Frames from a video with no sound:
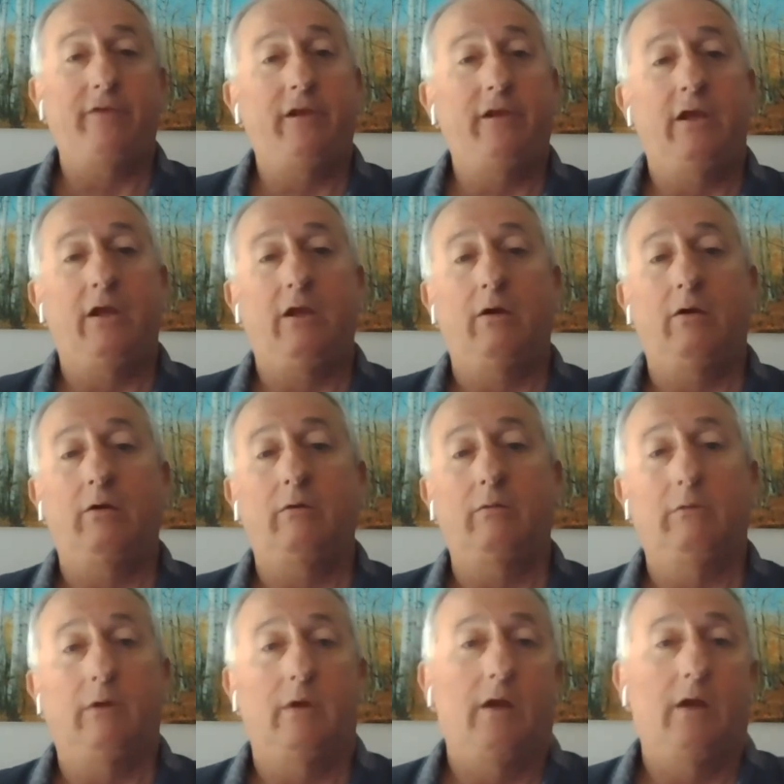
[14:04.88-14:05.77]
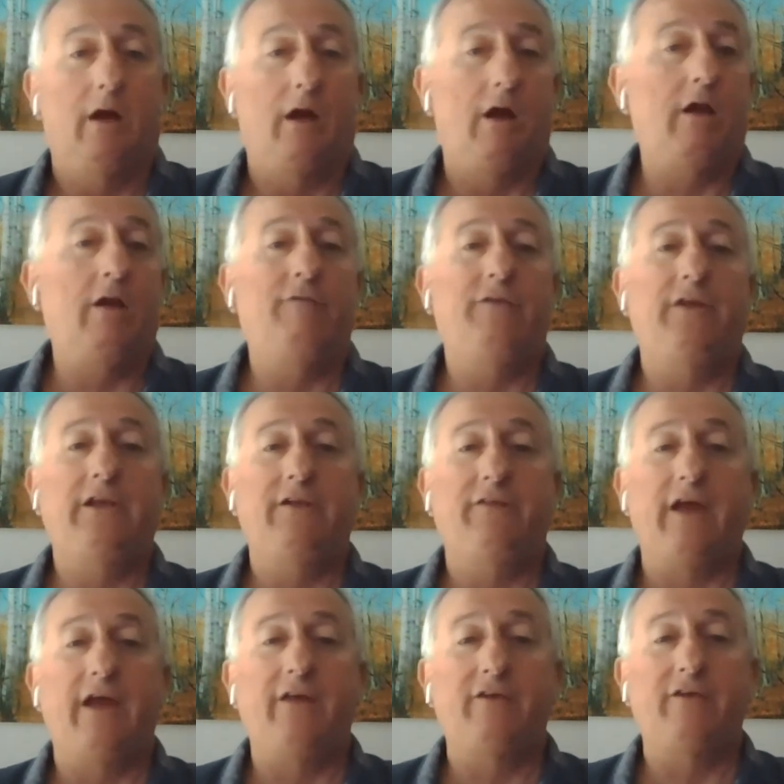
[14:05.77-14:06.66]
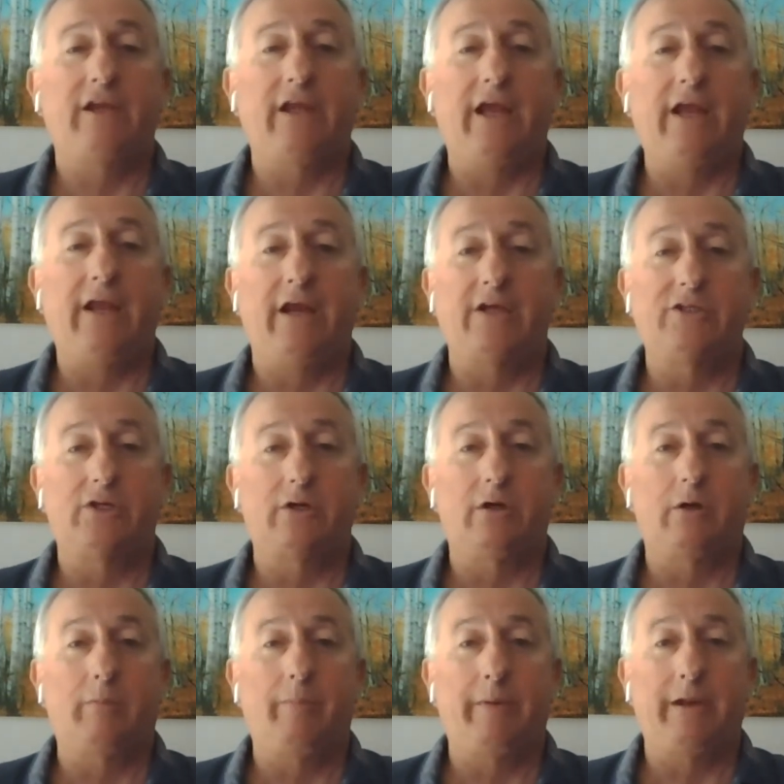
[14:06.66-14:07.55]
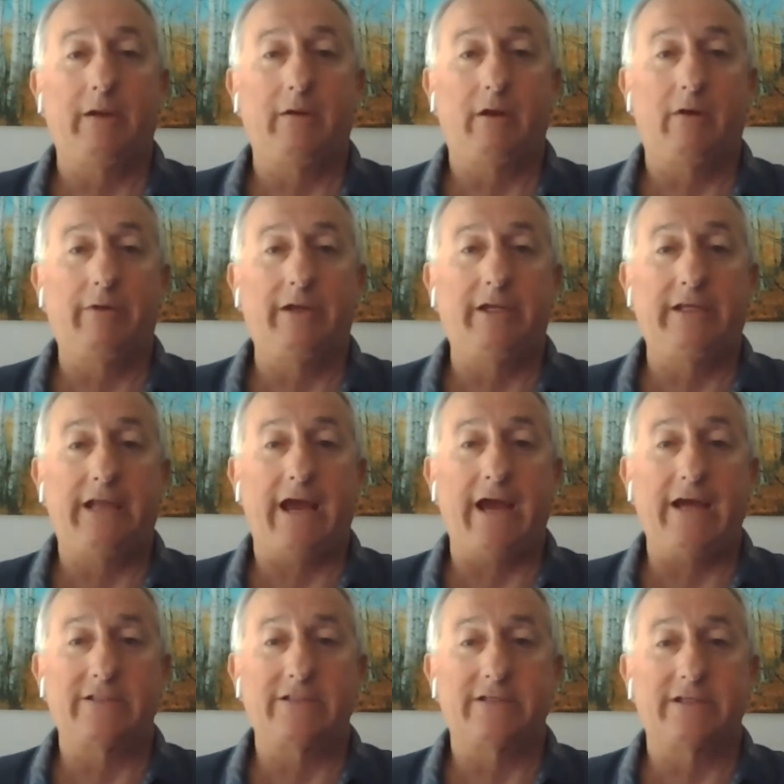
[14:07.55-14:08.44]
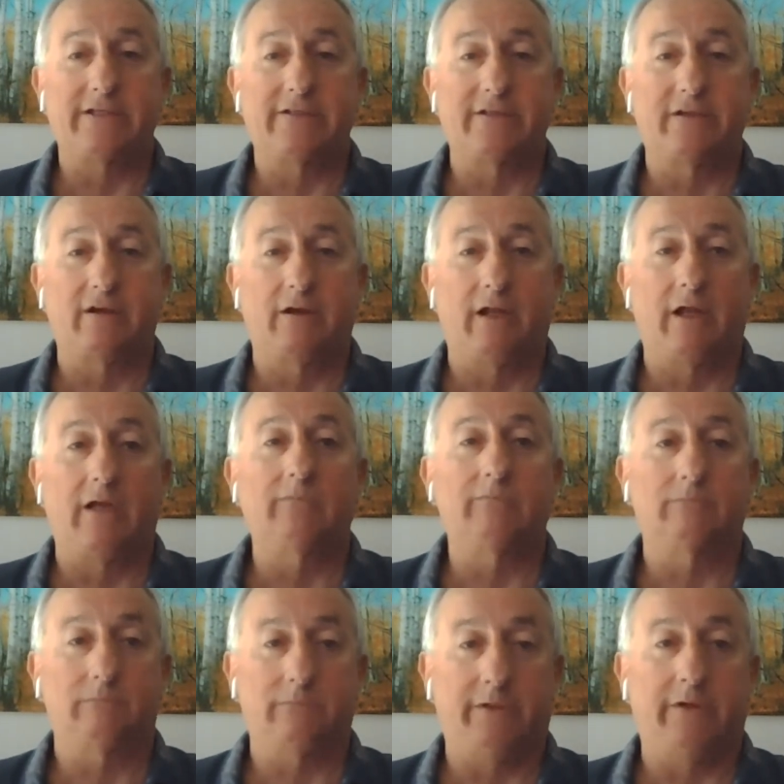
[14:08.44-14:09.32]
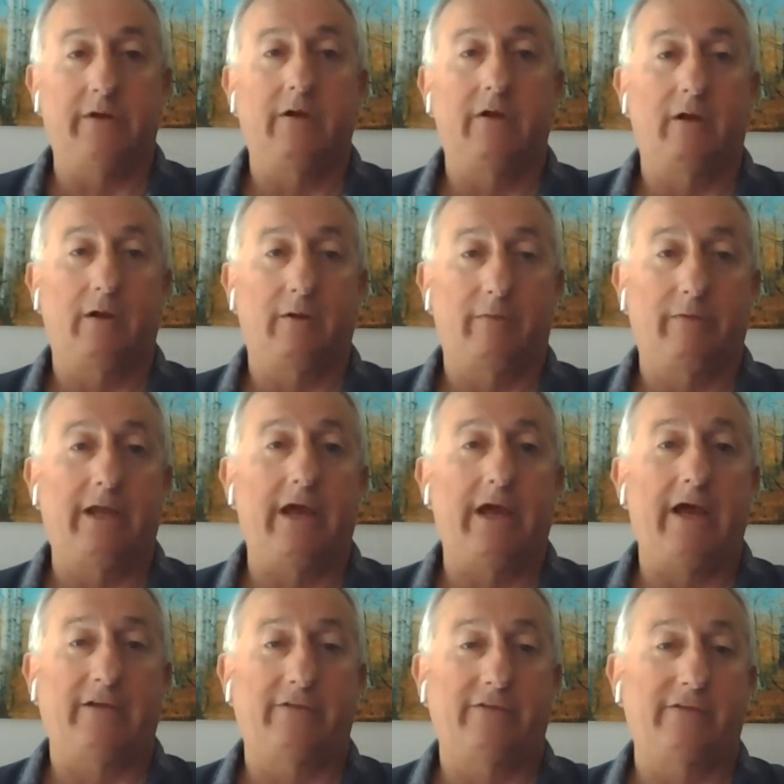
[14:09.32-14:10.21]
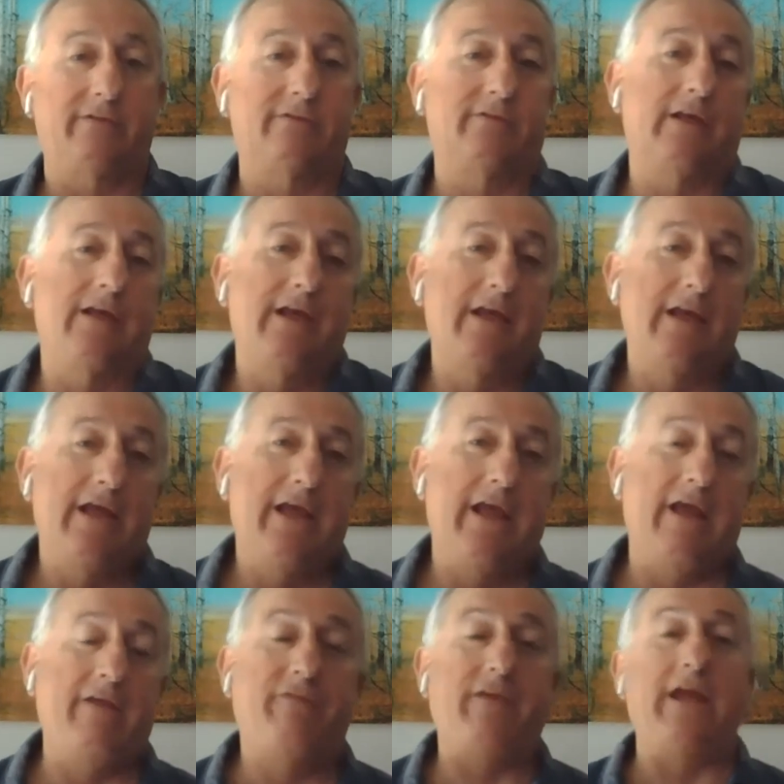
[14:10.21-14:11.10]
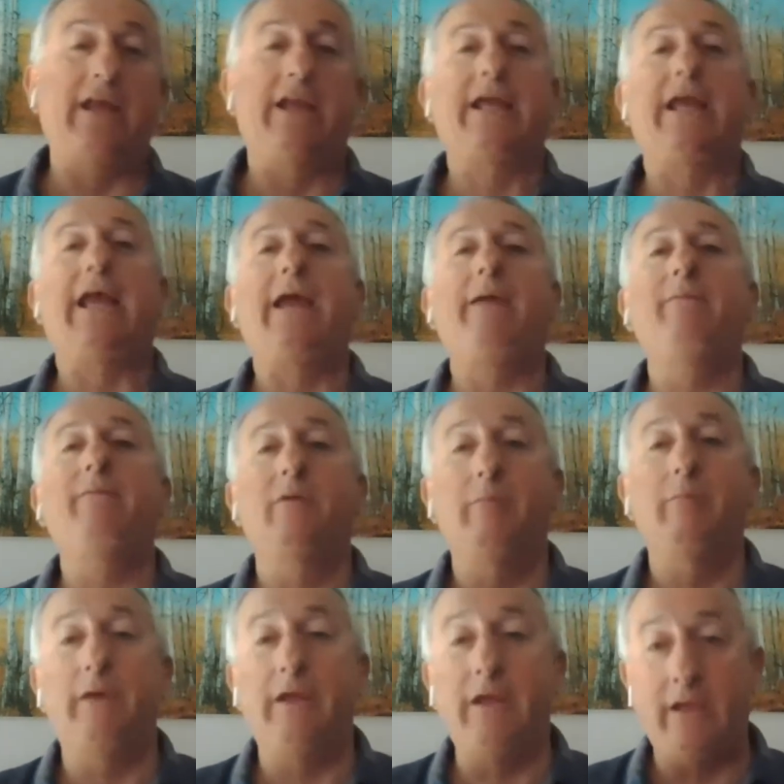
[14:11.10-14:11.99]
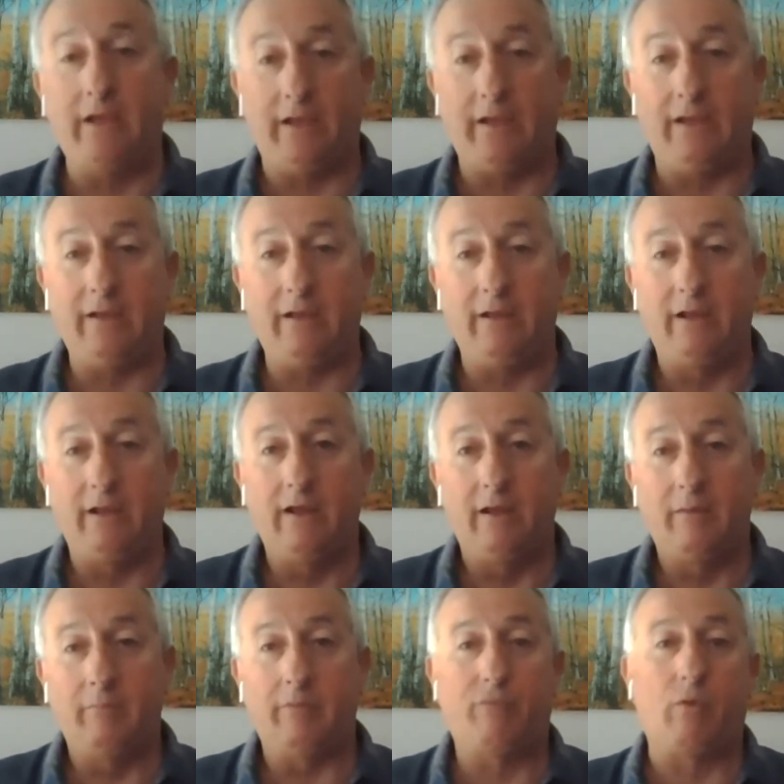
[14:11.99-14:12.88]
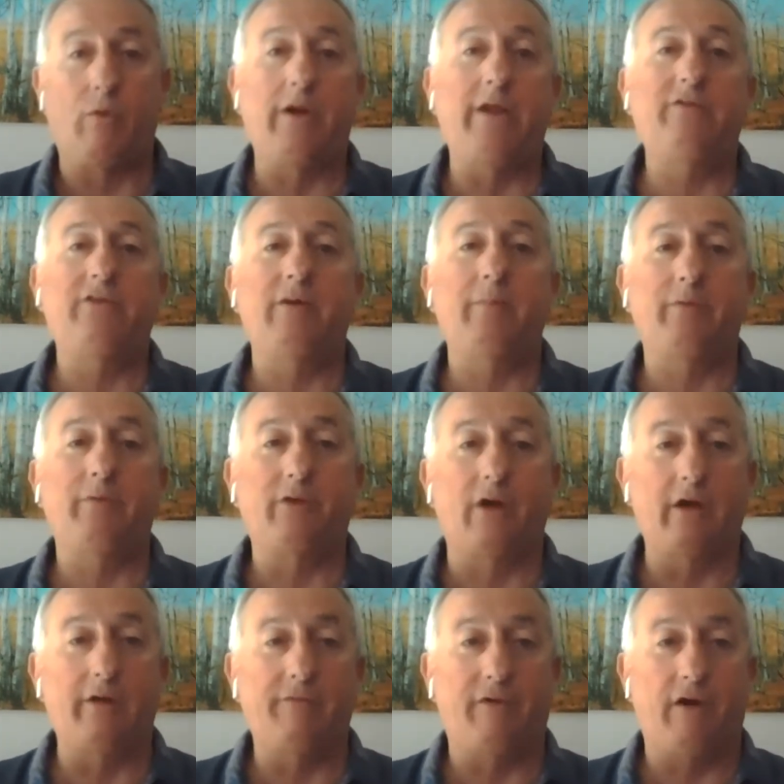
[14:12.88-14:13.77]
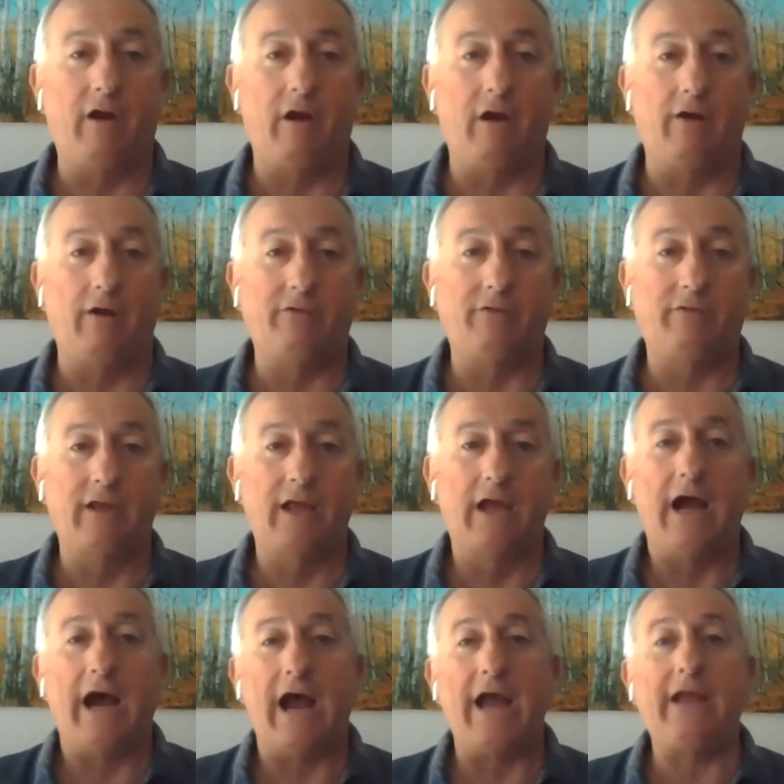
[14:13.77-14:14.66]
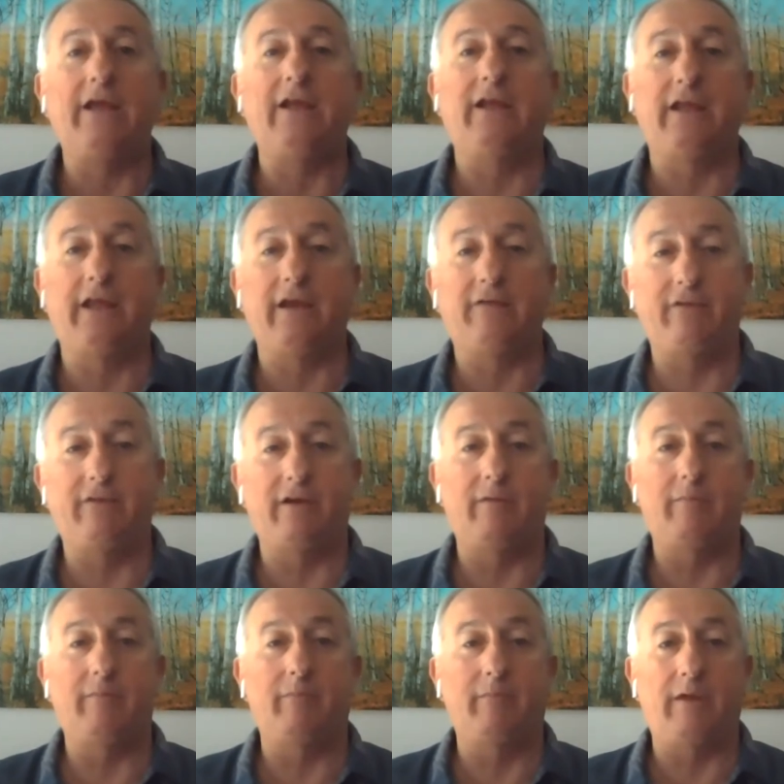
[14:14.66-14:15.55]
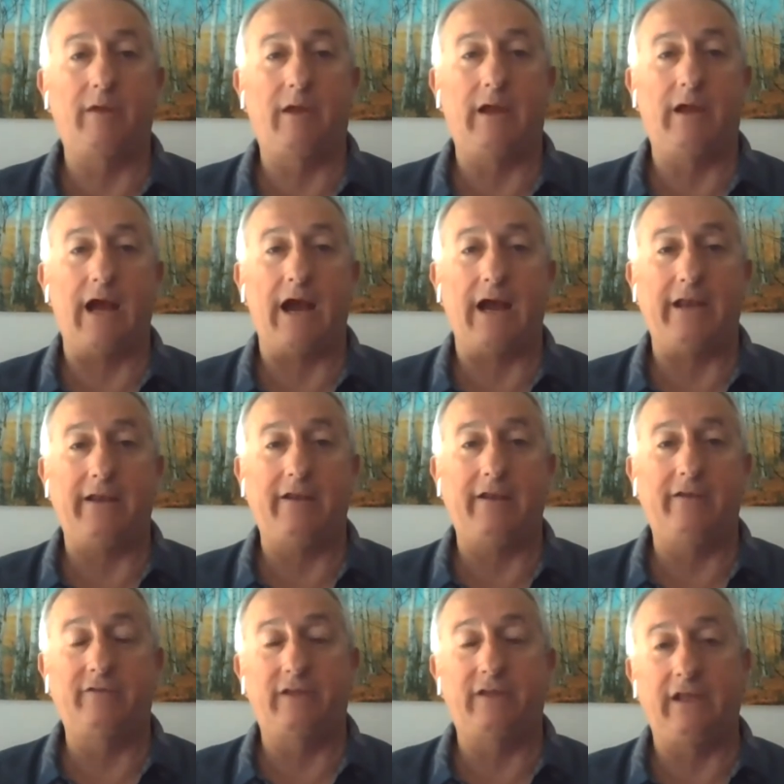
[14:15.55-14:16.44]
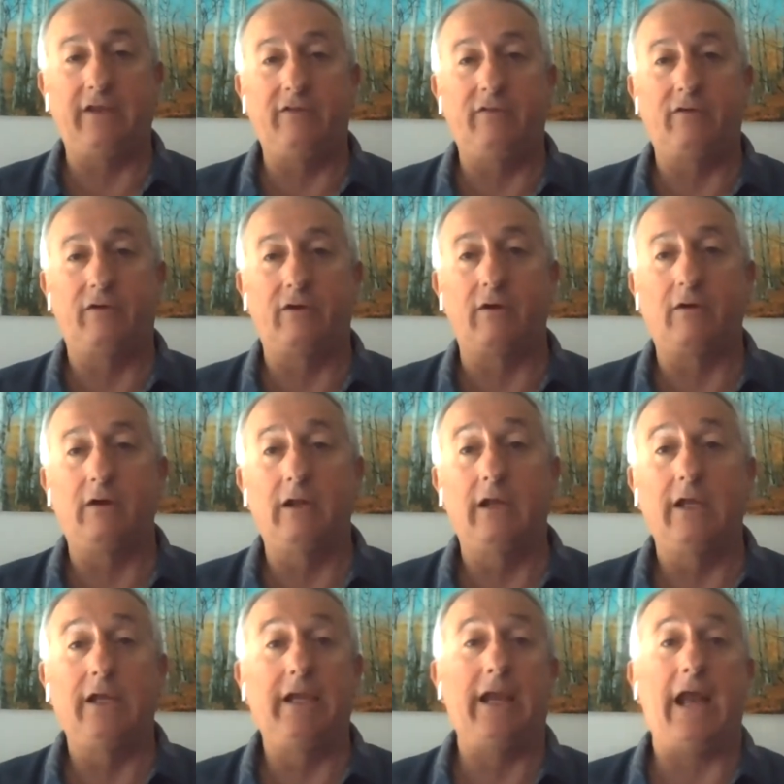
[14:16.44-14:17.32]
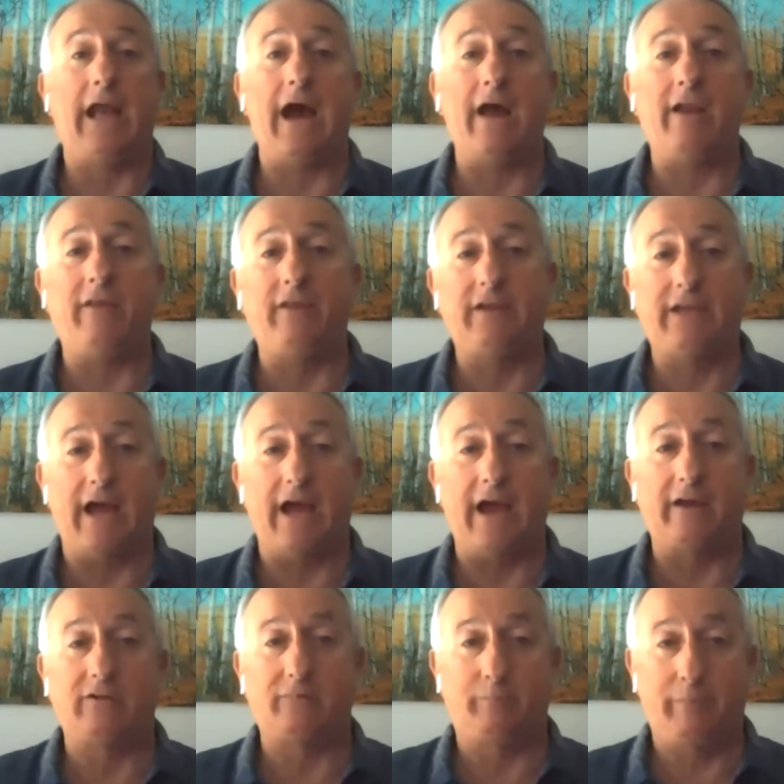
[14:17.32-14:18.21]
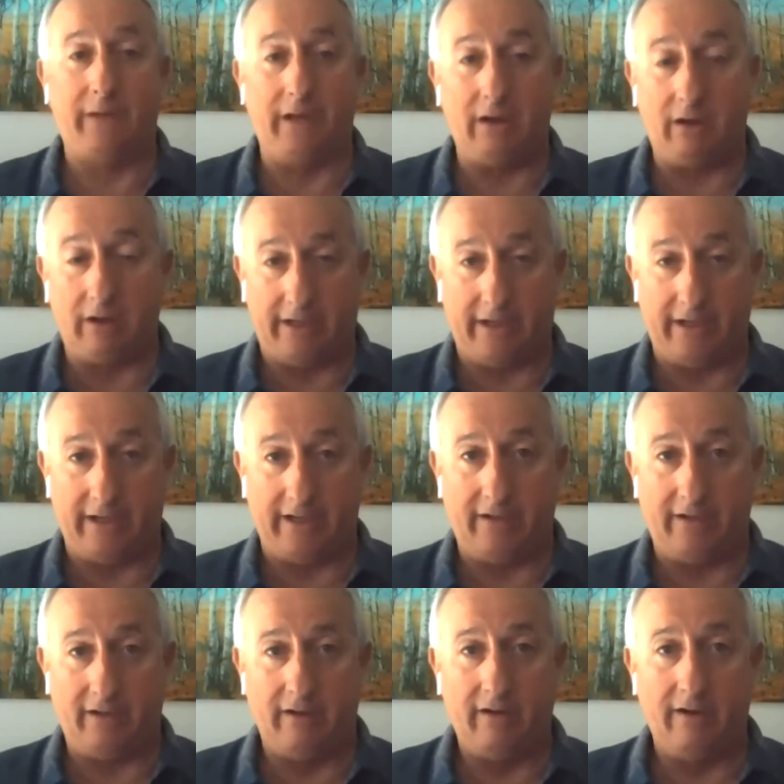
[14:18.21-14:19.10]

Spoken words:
$150,000 gain. I sure hope I don't owe any taxes. And you're like, you're going to owe taxes. If they came to me before December 31st, I could have given them ideas to either get out of the tax period,